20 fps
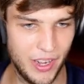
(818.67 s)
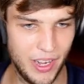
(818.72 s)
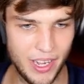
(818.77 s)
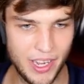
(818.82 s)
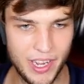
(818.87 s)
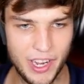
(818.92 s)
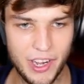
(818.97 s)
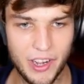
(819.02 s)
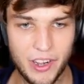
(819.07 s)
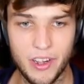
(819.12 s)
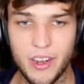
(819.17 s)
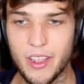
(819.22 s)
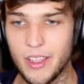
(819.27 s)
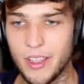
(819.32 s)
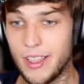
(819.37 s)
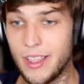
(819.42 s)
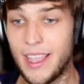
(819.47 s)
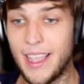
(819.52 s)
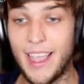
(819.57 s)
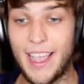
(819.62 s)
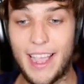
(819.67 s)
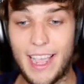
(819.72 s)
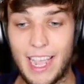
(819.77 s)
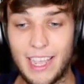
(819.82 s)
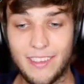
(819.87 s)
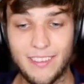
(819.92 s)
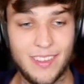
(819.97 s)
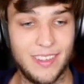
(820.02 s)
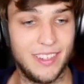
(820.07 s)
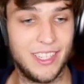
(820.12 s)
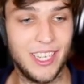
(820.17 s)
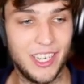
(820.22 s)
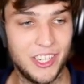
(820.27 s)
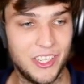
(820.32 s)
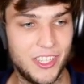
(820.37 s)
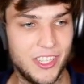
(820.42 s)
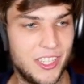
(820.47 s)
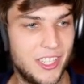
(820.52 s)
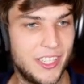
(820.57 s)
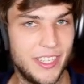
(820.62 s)
here. I haven't touched
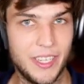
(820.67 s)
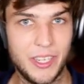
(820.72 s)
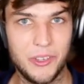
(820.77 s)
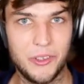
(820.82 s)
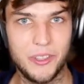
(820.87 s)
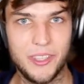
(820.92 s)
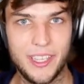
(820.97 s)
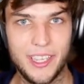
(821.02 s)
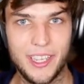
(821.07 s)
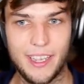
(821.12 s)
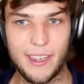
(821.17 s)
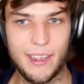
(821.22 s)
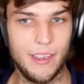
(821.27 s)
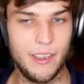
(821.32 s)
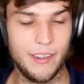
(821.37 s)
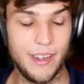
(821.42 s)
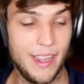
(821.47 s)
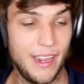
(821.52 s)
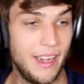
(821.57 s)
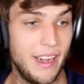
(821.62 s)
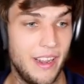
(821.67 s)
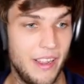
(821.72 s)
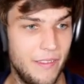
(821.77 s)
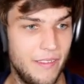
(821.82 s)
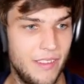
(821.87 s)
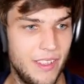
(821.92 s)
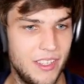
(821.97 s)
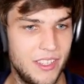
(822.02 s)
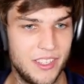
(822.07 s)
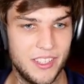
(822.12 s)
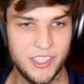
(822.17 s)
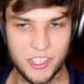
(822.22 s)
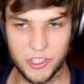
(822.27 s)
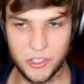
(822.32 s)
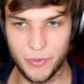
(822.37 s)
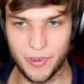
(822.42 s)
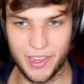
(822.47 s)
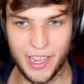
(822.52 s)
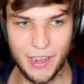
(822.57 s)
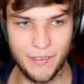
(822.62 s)
a single thing on any of this since
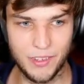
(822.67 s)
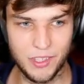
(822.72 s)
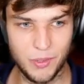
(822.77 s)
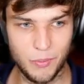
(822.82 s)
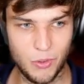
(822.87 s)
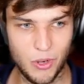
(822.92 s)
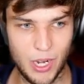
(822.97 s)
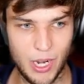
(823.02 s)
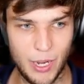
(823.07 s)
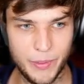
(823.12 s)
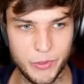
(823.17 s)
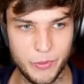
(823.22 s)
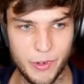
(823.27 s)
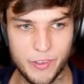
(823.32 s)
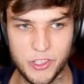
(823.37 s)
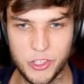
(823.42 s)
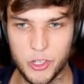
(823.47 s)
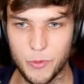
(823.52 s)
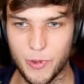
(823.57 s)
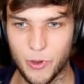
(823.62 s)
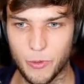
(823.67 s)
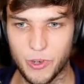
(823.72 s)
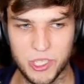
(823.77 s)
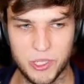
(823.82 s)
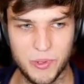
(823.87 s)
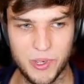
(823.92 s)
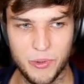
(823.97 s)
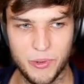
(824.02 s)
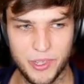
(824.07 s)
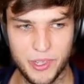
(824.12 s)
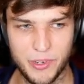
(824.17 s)
we gave it the prompt with Super Whisper with her